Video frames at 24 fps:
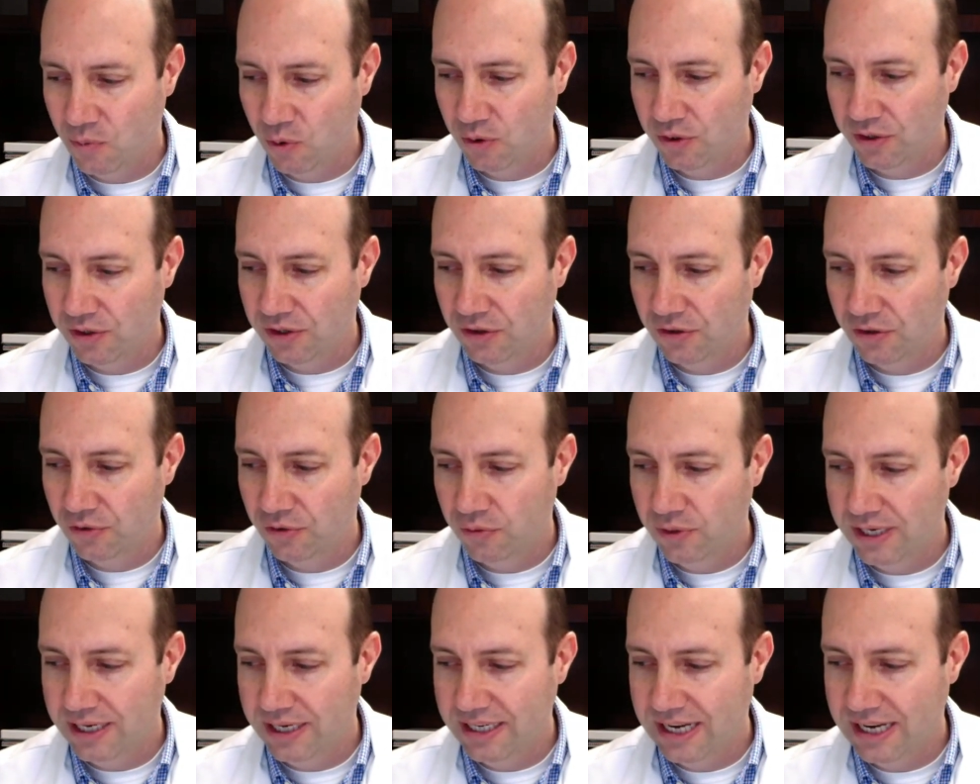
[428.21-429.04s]
more than
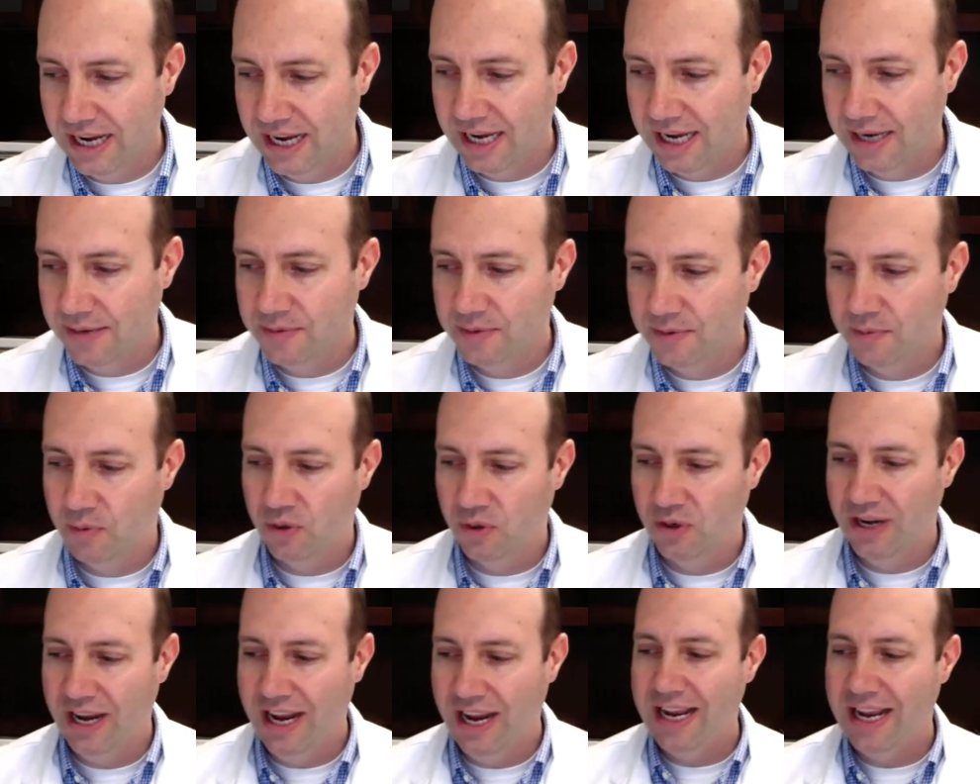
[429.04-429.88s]
three times
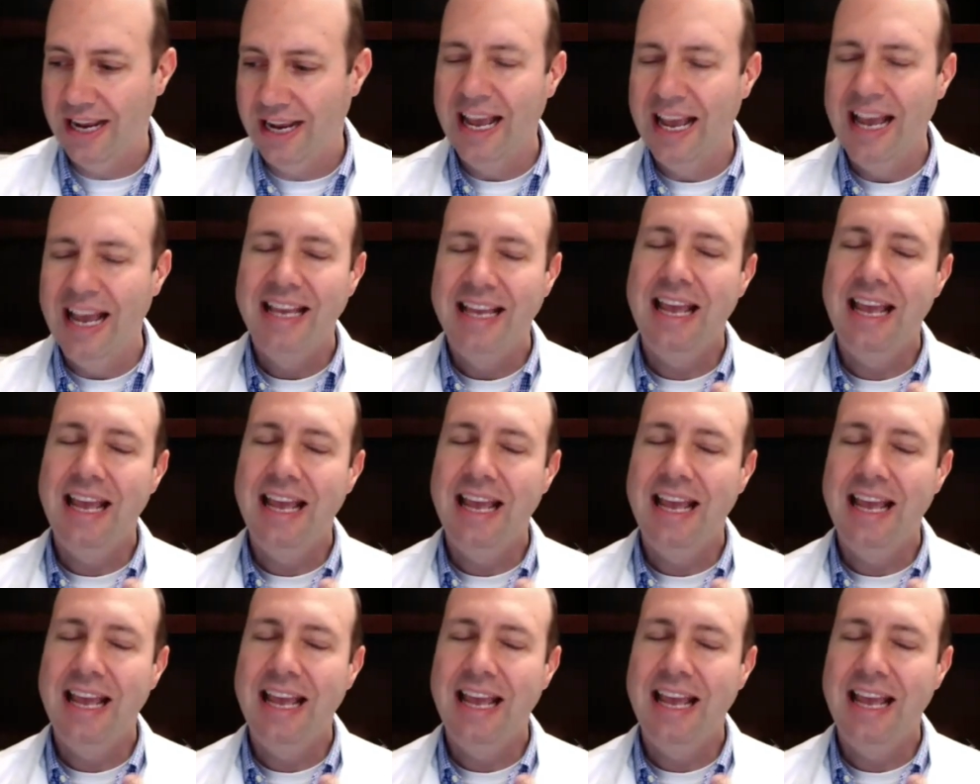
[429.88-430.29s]
per day,